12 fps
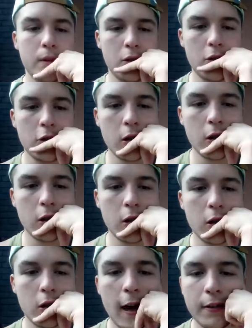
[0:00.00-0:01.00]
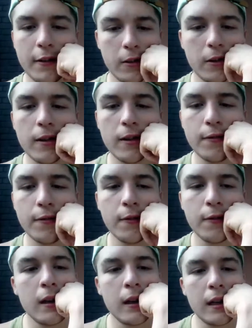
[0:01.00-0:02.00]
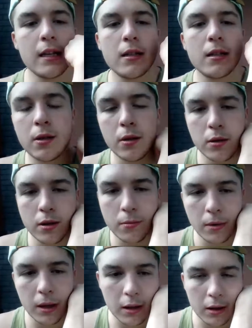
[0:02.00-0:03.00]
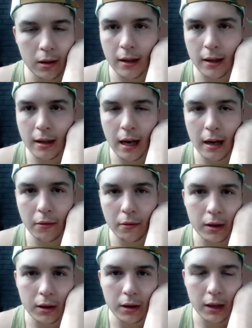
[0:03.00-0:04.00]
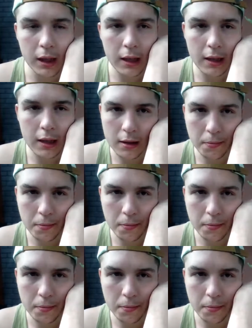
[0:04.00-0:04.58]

So if you haven't heard of his tunes, you might have heard of that one, guys.